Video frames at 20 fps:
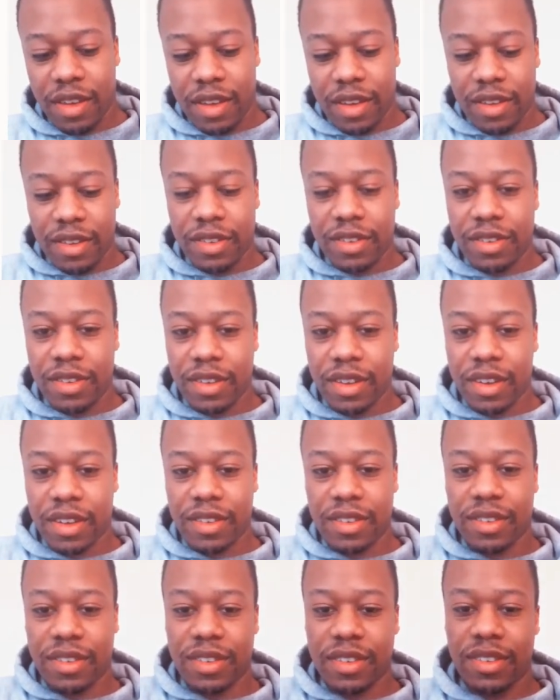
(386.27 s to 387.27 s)

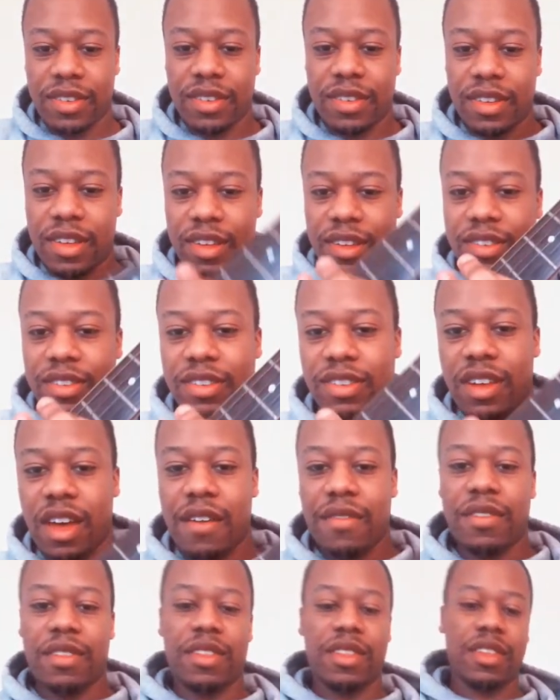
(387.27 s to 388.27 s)
sixth,
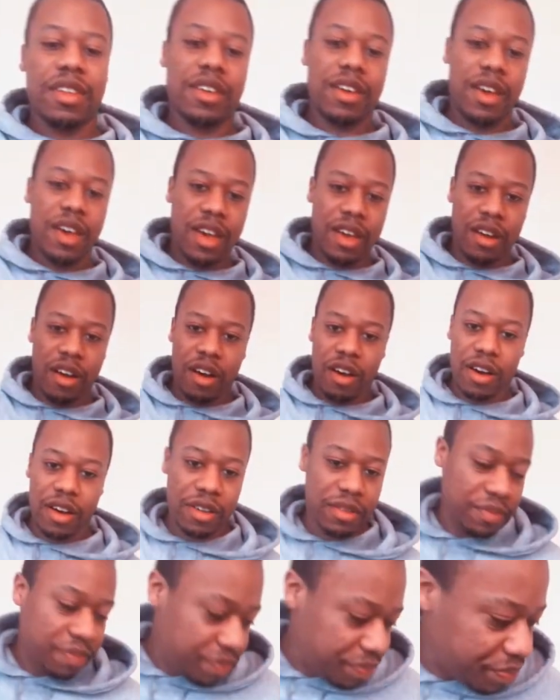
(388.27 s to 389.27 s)
seventh, and on.